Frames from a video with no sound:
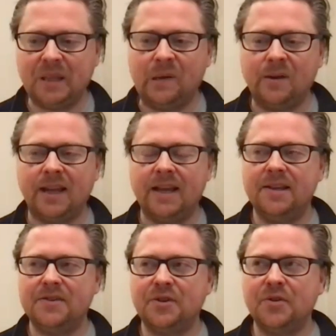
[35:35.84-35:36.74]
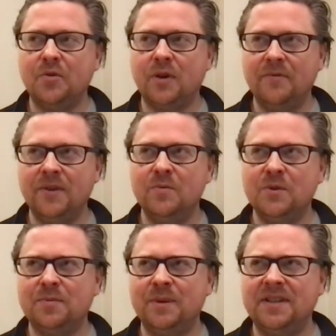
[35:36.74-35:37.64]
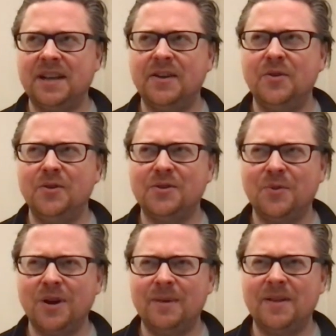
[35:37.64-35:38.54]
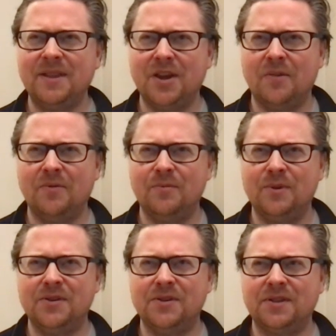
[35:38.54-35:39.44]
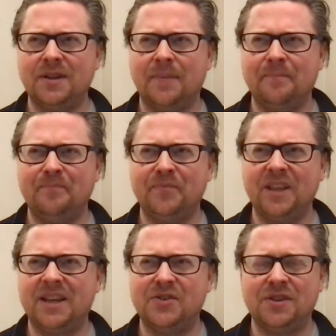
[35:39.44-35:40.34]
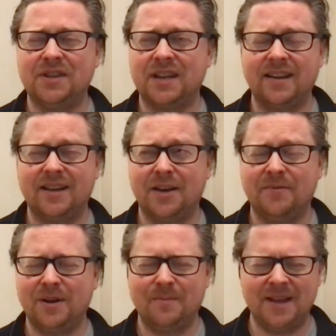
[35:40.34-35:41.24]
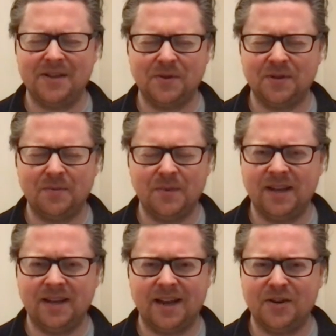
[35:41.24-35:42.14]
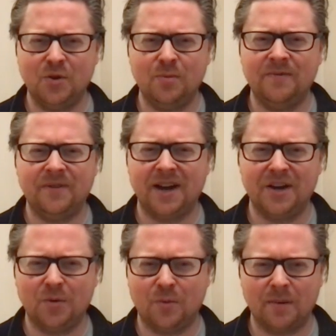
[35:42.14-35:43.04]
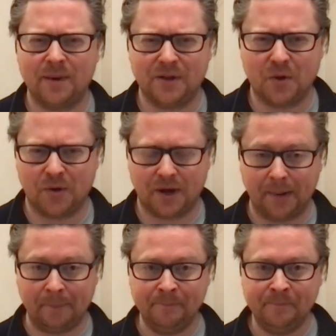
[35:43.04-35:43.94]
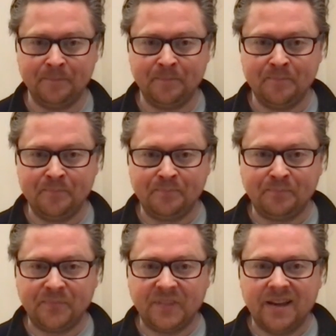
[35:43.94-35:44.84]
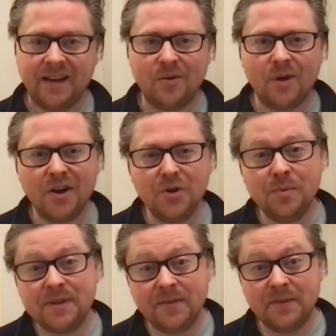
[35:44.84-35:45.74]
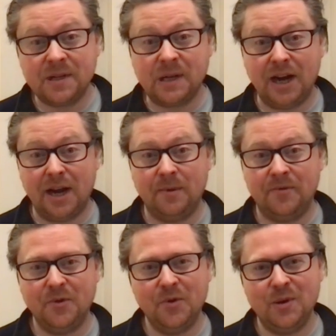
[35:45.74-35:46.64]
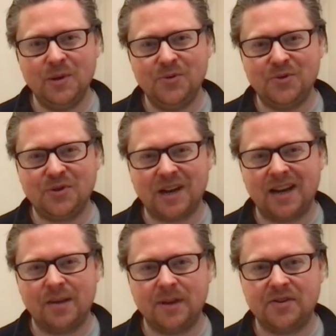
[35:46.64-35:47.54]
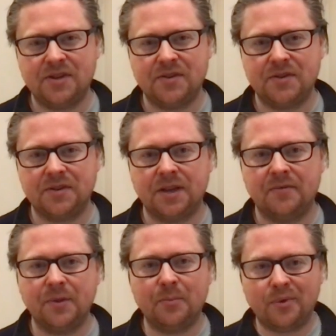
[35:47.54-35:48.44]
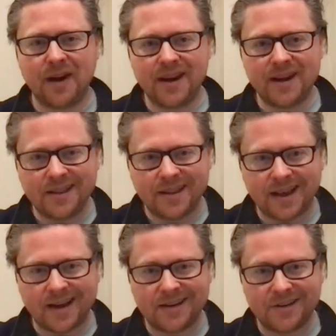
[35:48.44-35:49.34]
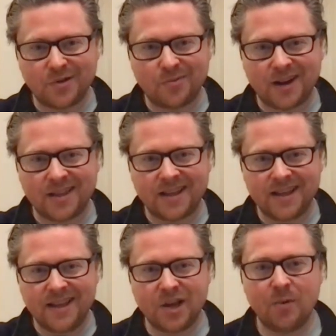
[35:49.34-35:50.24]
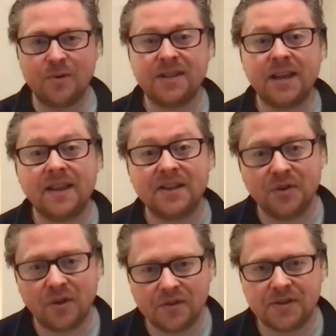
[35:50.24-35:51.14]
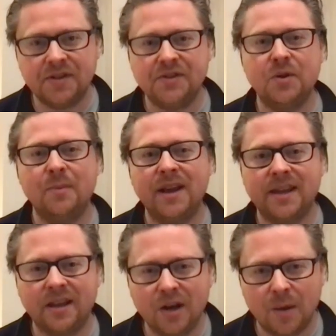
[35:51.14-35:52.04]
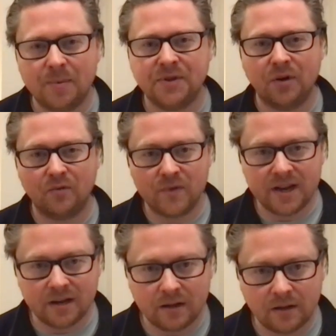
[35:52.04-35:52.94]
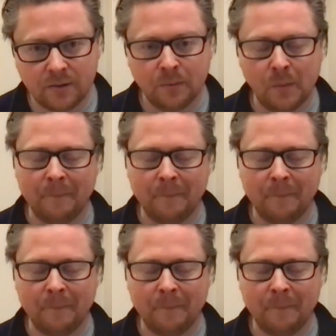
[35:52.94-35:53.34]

okay, so your grandfather wants me to tell you not to worry about the oven because um, the kitchen's like kind of in a mess or something, and you'll be fine. Don't worry about the cooking. Now, 100% of the time, if you're not used to channeling messages or stuff, the brain, the analytical brain, the ego would say, that's nonsense. You're making it up. It's not real.